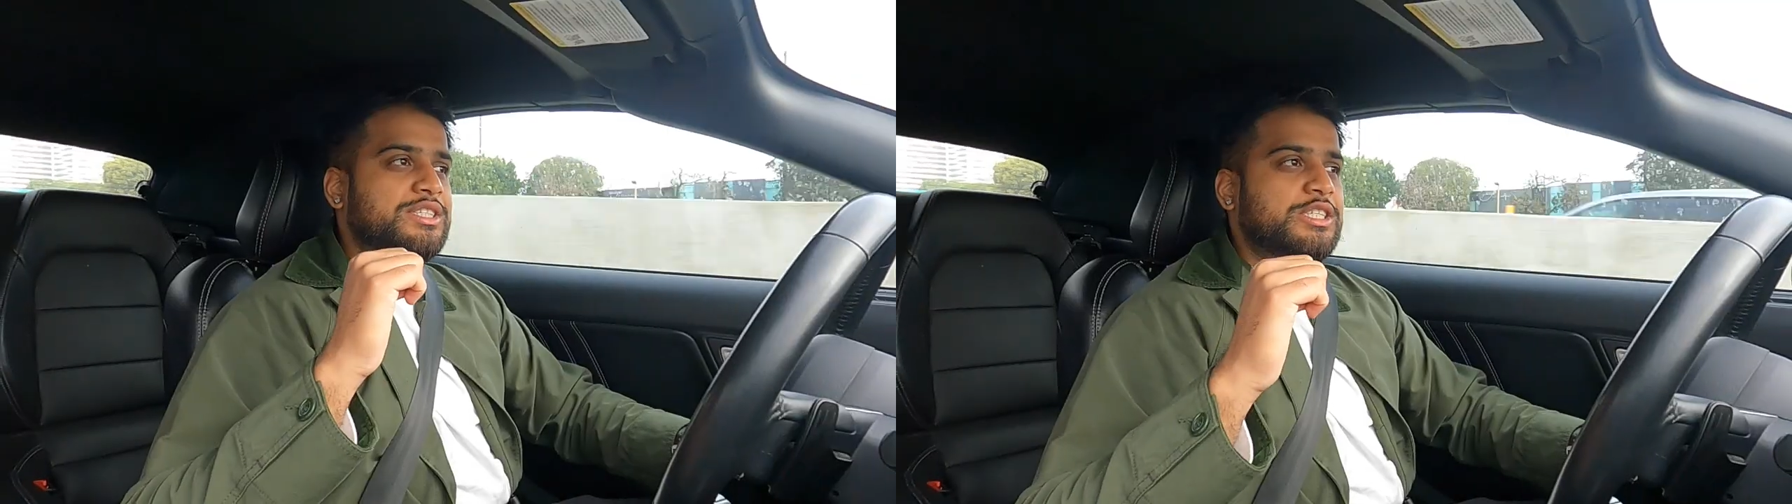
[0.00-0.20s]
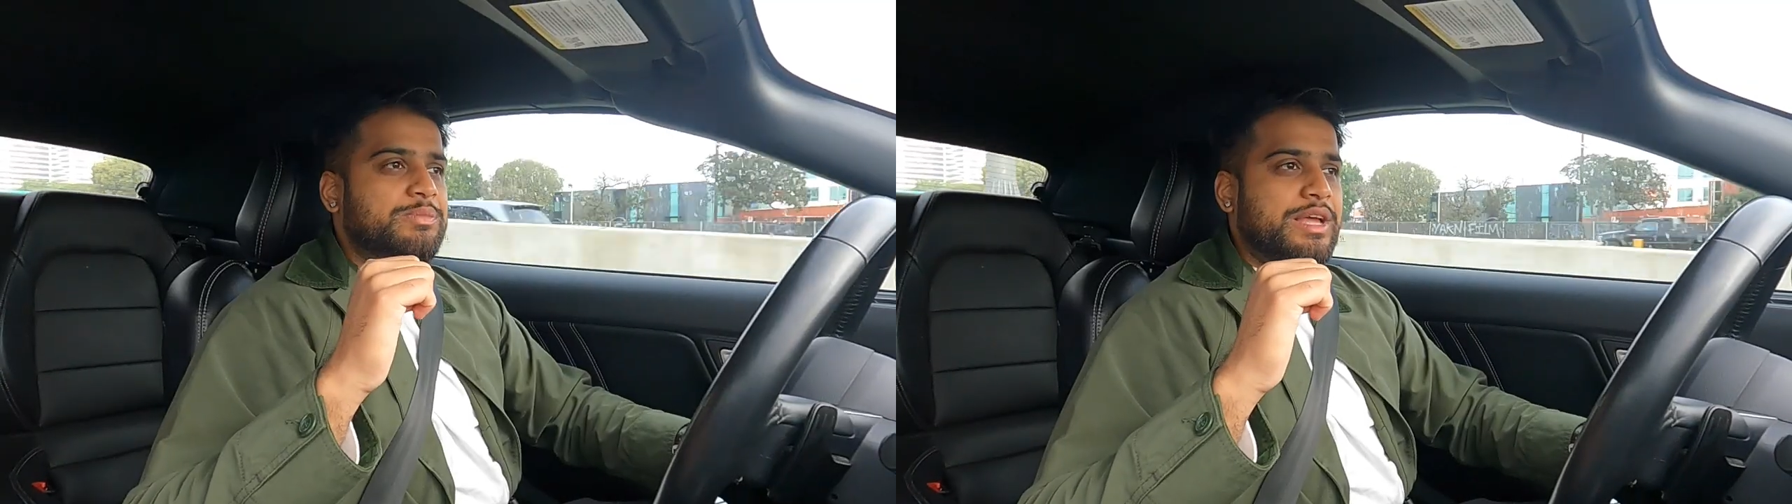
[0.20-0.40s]

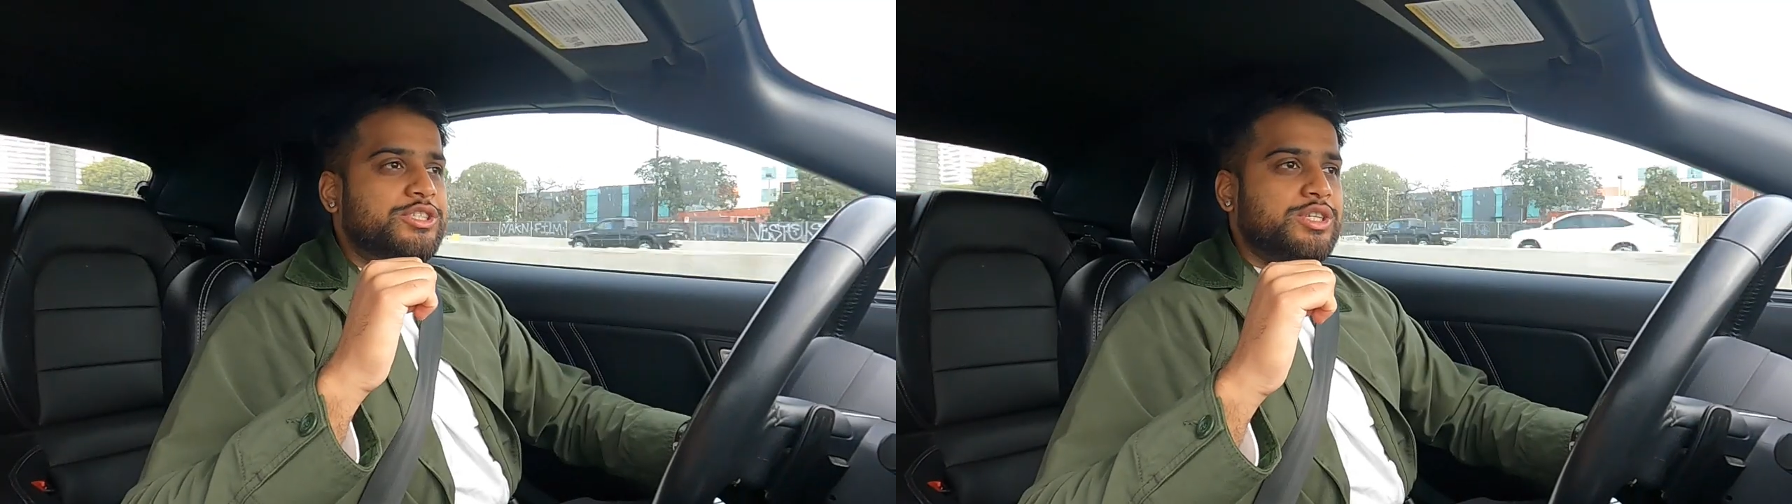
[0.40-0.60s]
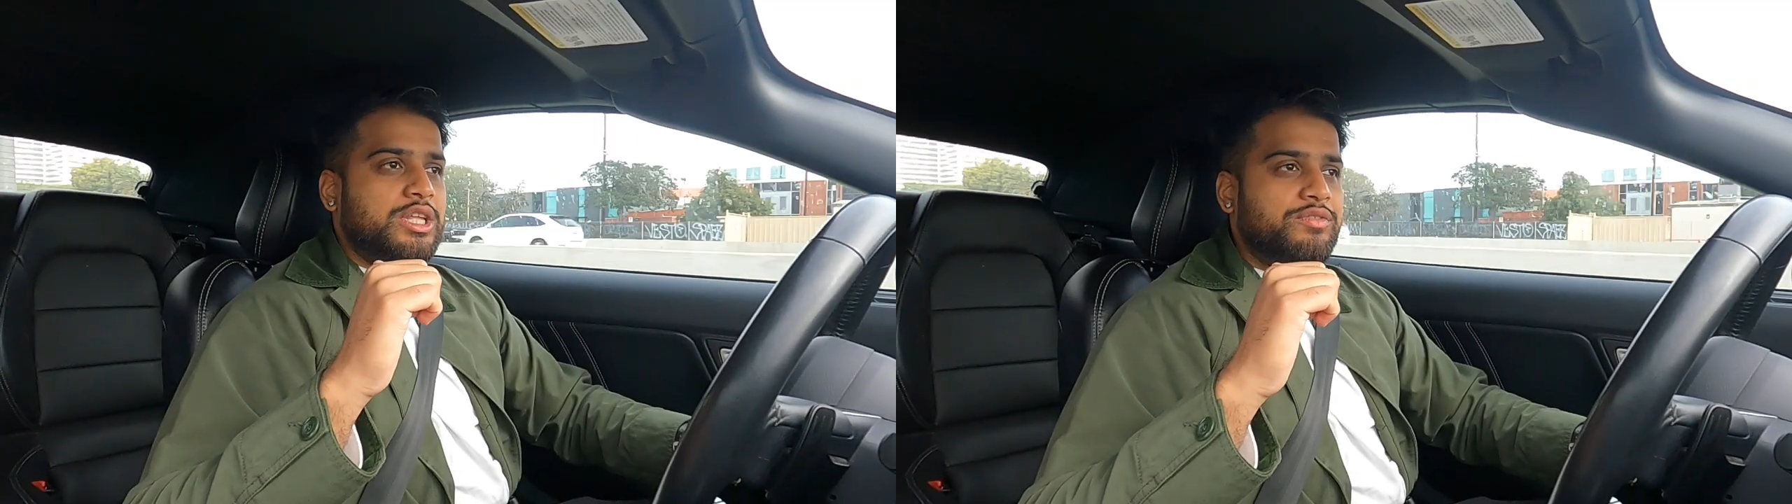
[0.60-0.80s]

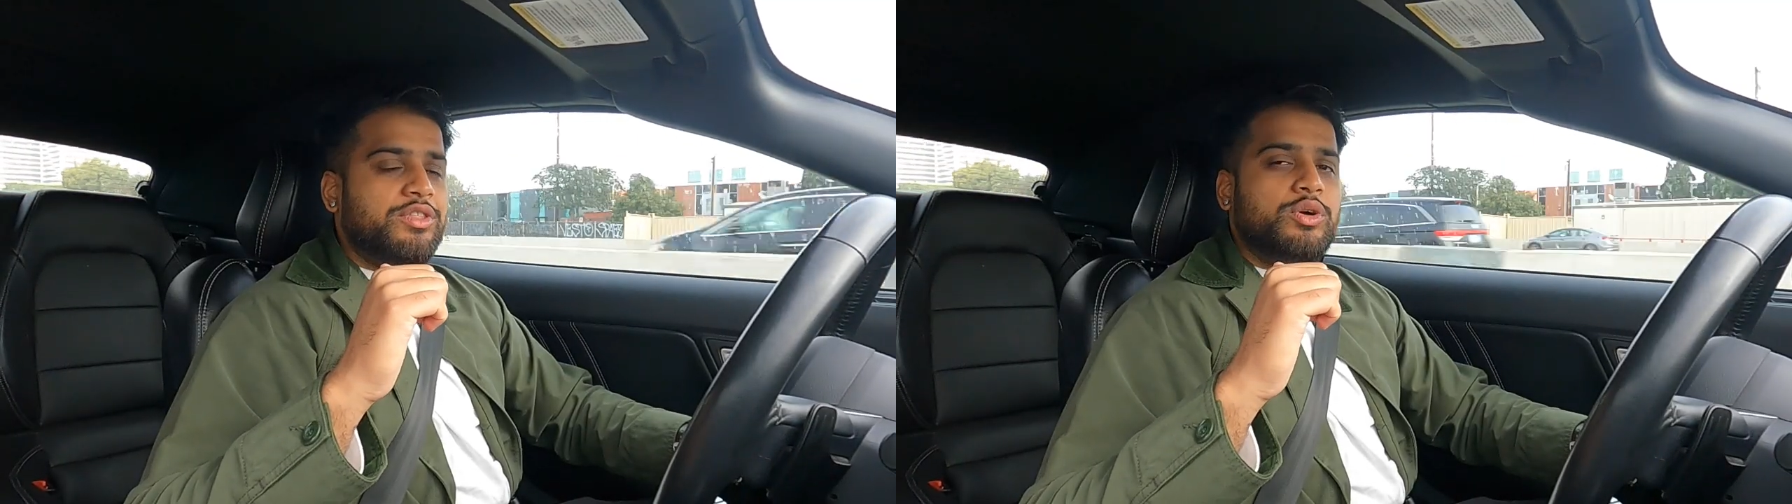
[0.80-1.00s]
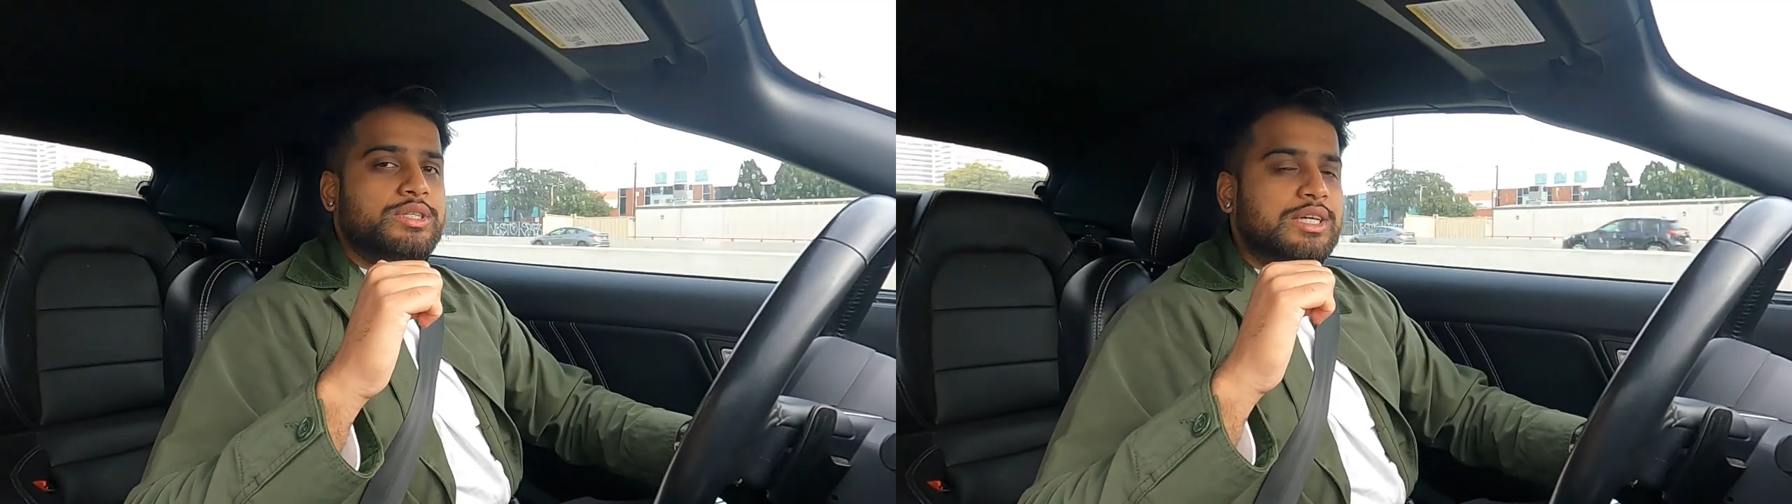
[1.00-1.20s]
suspension, even
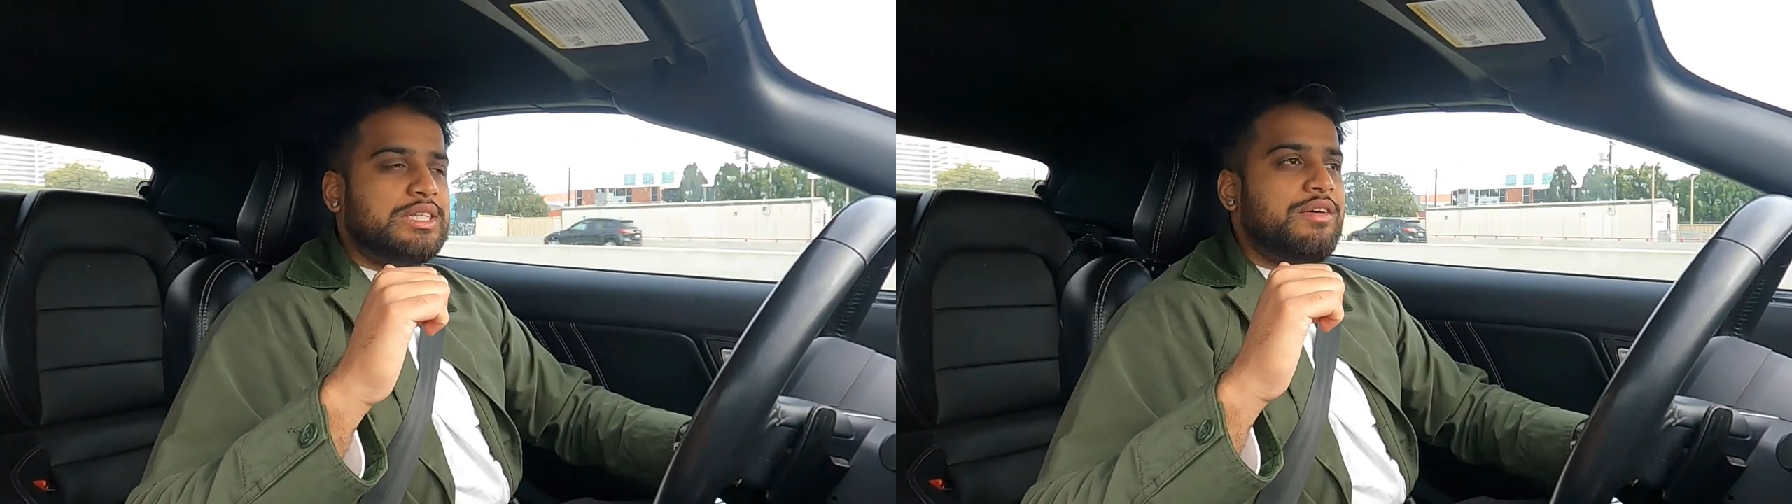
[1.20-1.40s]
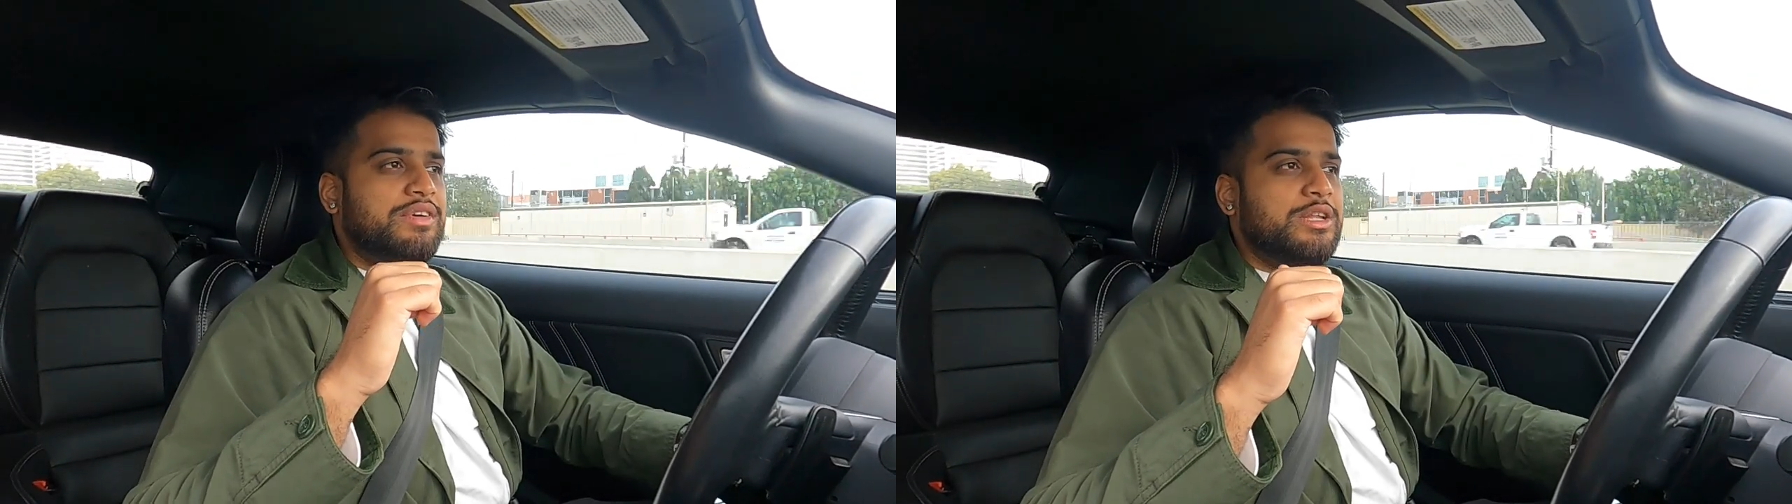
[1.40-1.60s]
though it does have